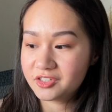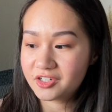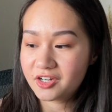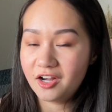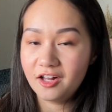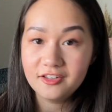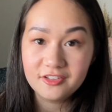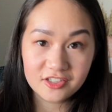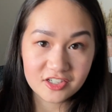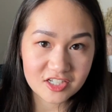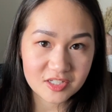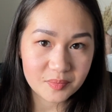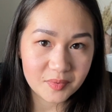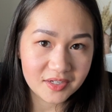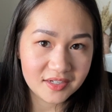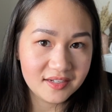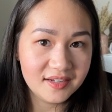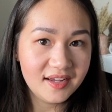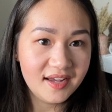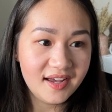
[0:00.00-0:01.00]
colors, but
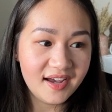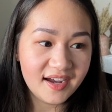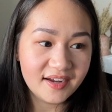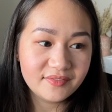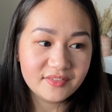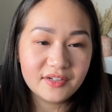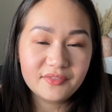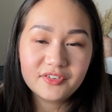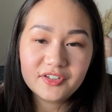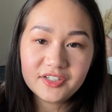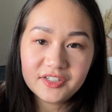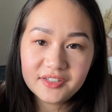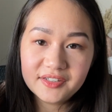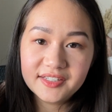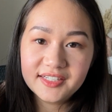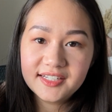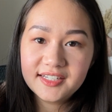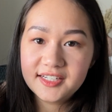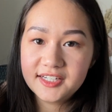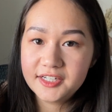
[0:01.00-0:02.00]
I've never
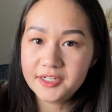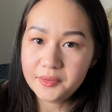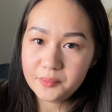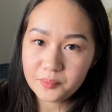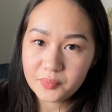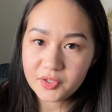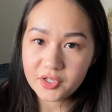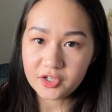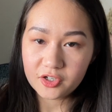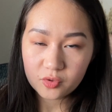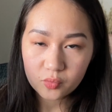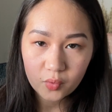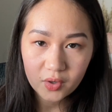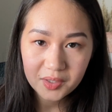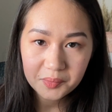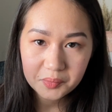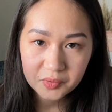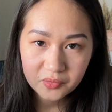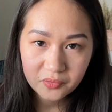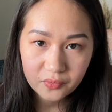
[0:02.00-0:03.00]
knit in pure white
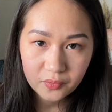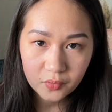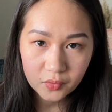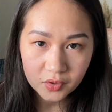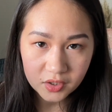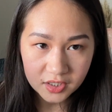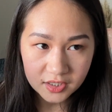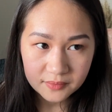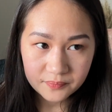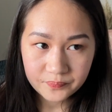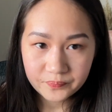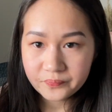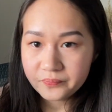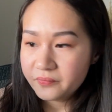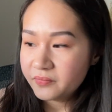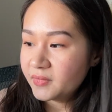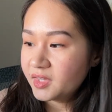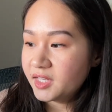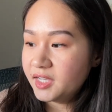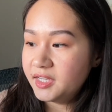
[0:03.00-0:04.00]
before
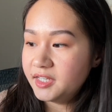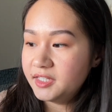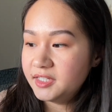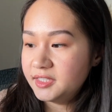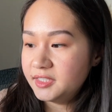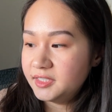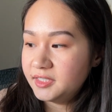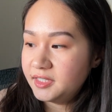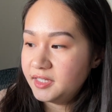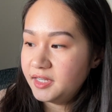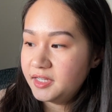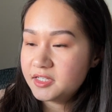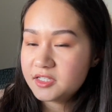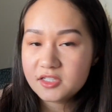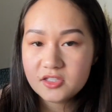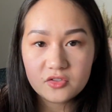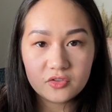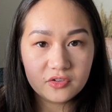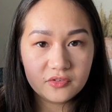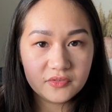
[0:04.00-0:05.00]
in
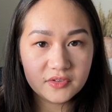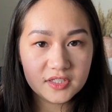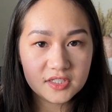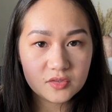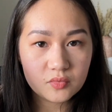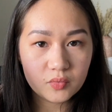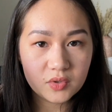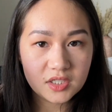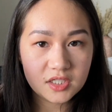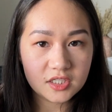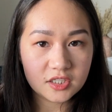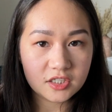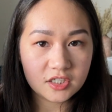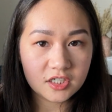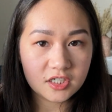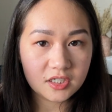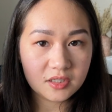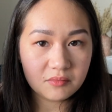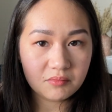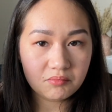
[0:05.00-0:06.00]
sort of this
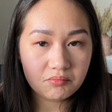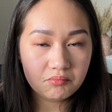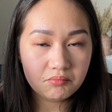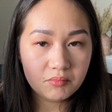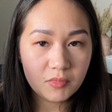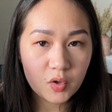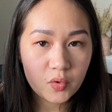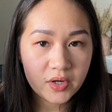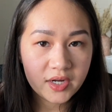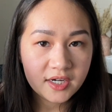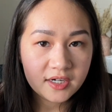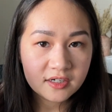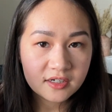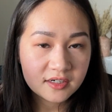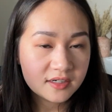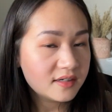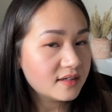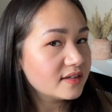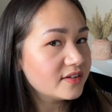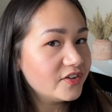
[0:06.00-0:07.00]
winter
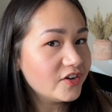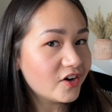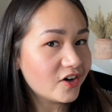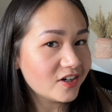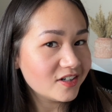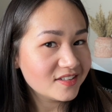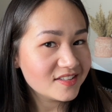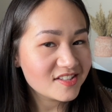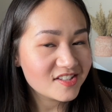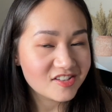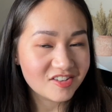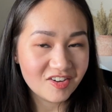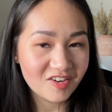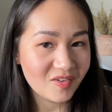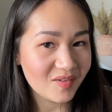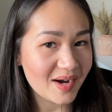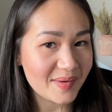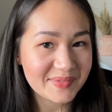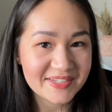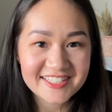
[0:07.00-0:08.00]
mohair yarn, so
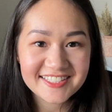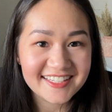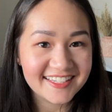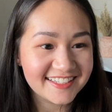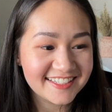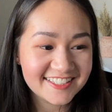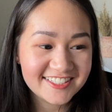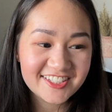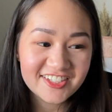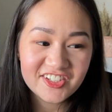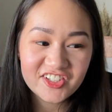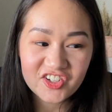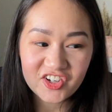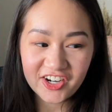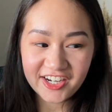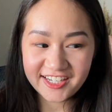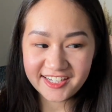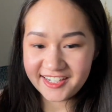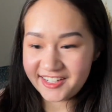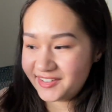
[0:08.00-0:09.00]
I'm excited to try
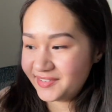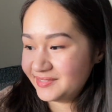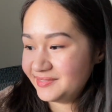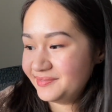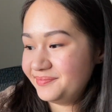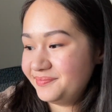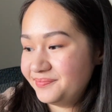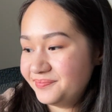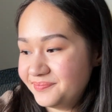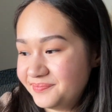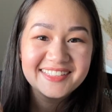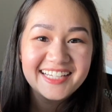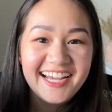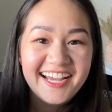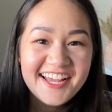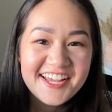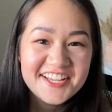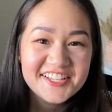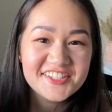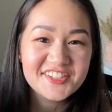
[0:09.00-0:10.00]
it out.
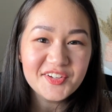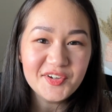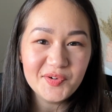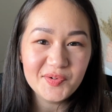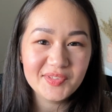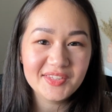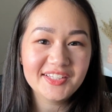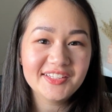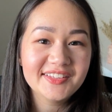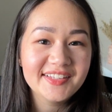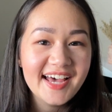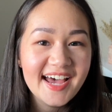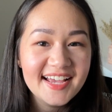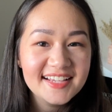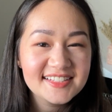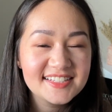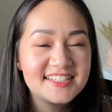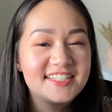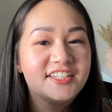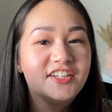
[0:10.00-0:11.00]
So the
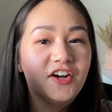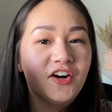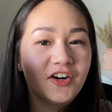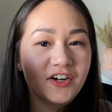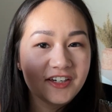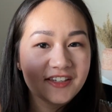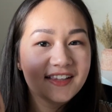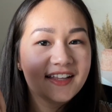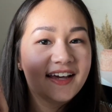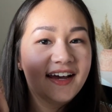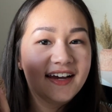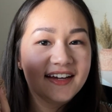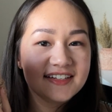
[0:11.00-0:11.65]
last yarn that I